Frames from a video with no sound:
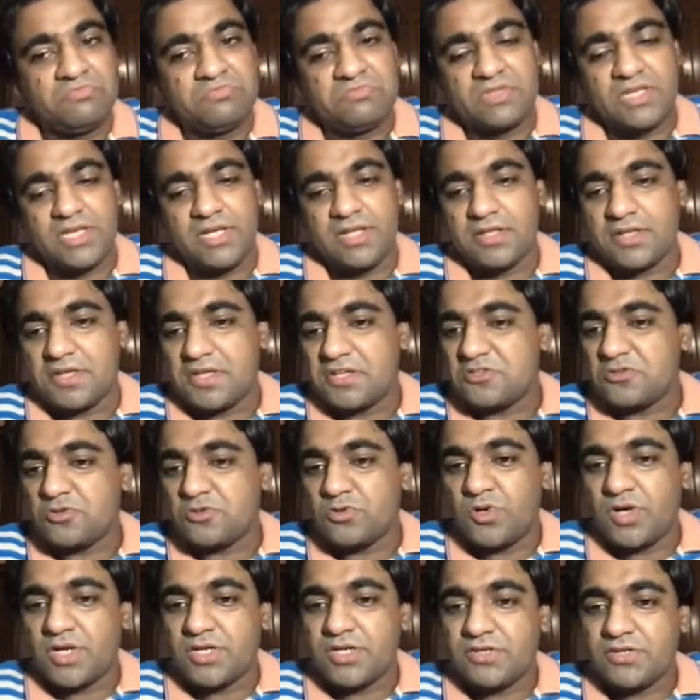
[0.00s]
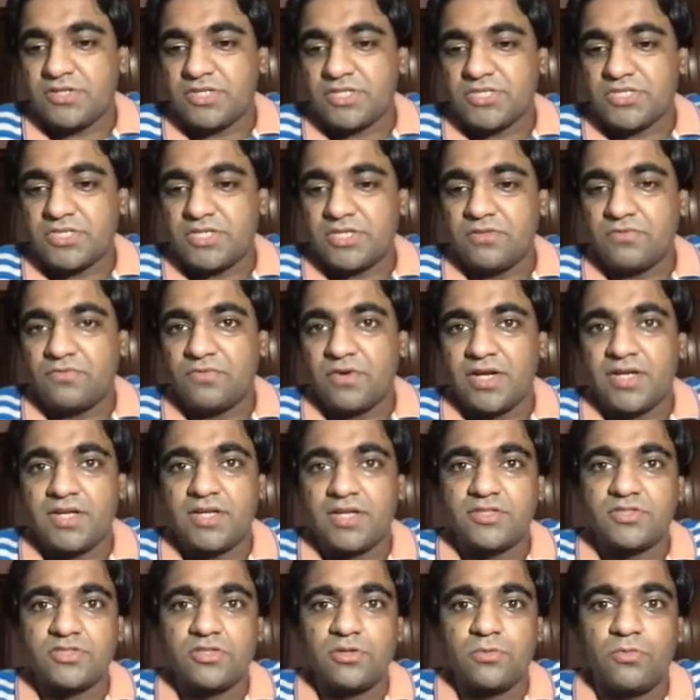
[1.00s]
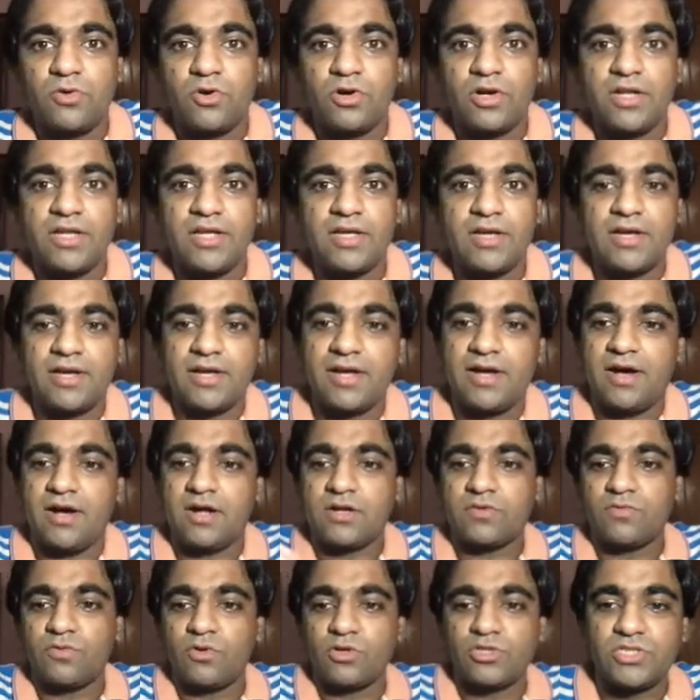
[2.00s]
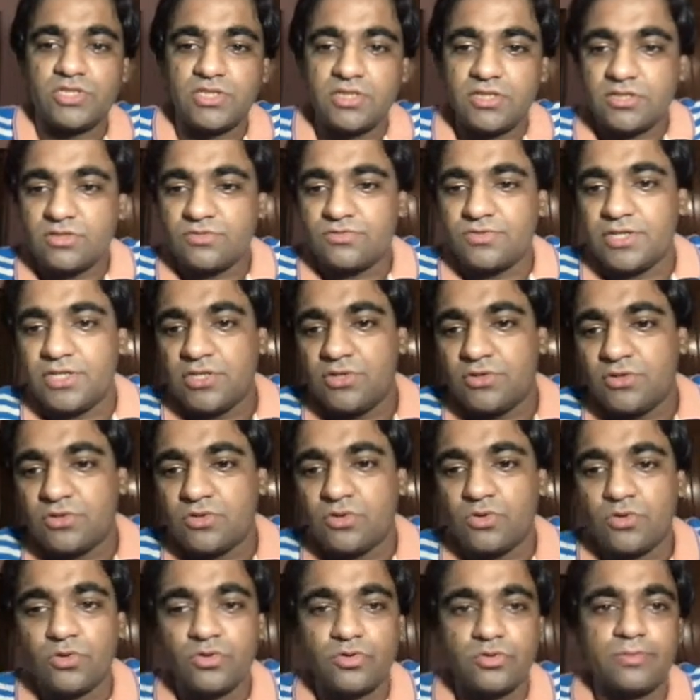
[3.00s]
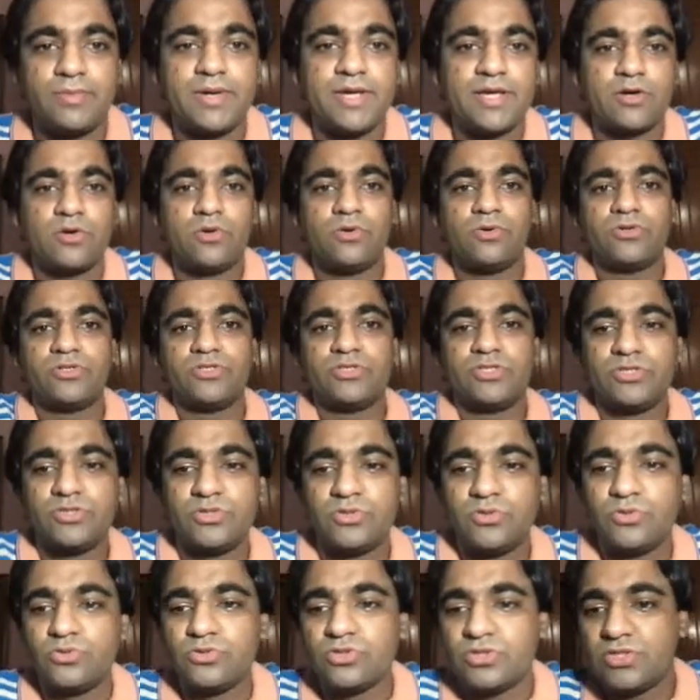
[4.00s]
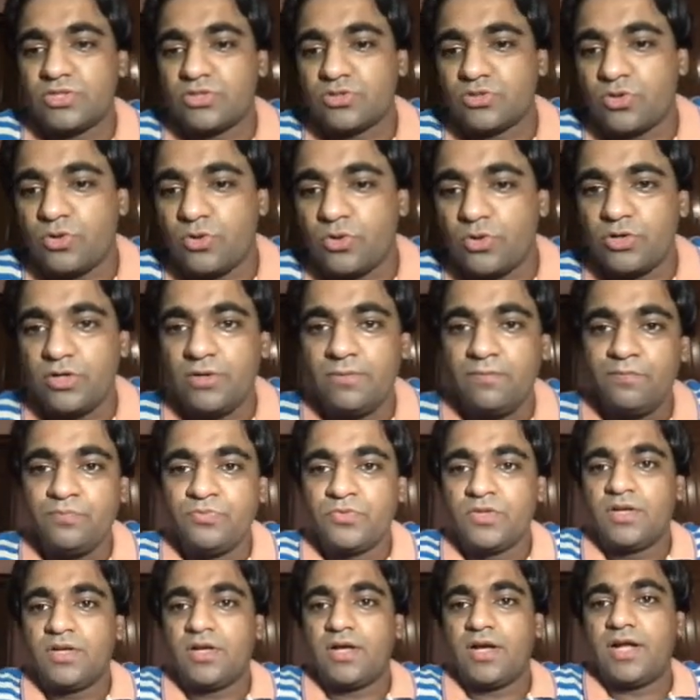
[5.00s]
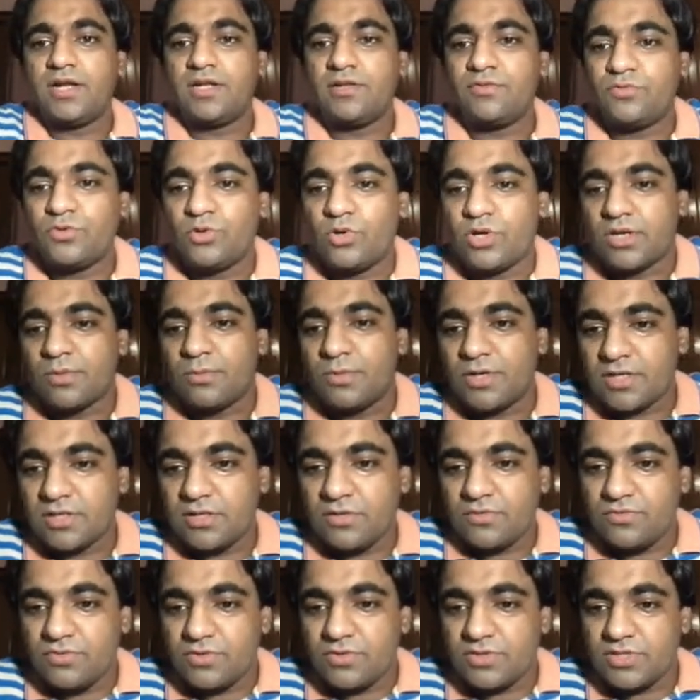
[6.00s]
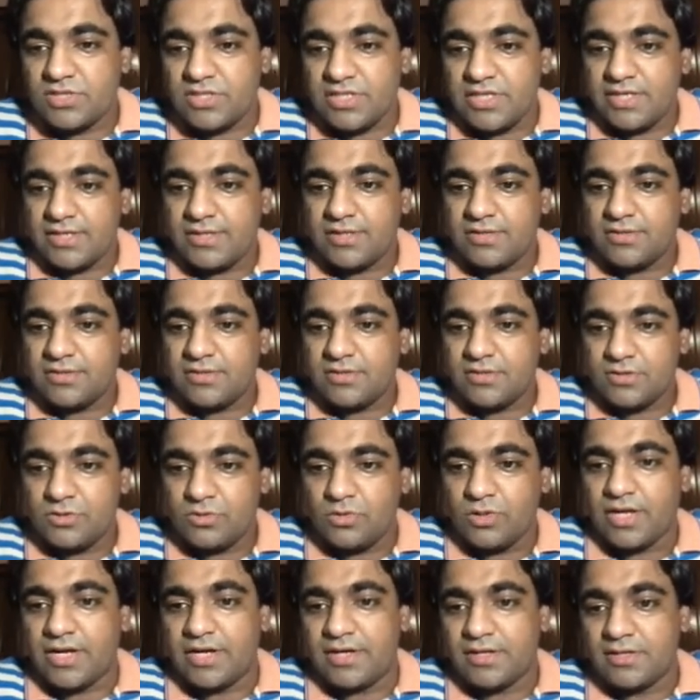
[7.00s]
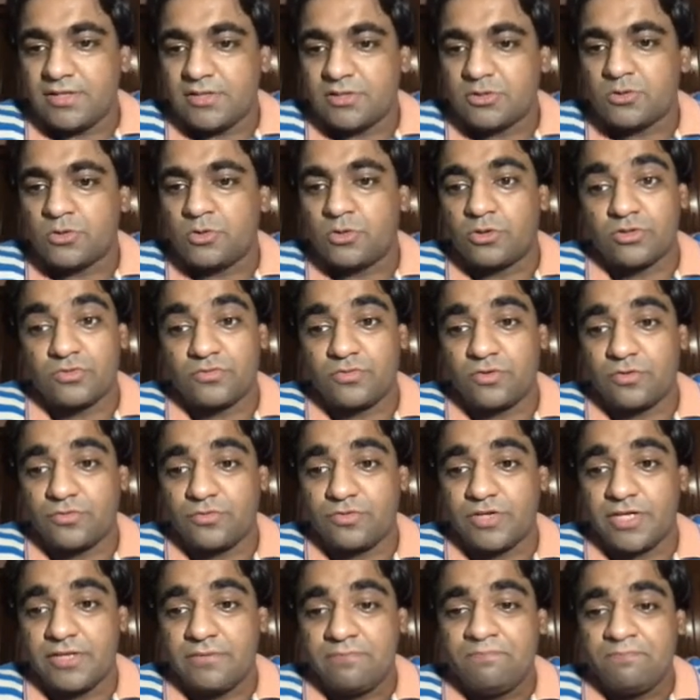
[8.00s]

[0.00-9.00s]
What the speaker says: in case you are interested in financial modeling, are watching this video, go to my course, use this code, and if you are among the first 8, you will get this course for free,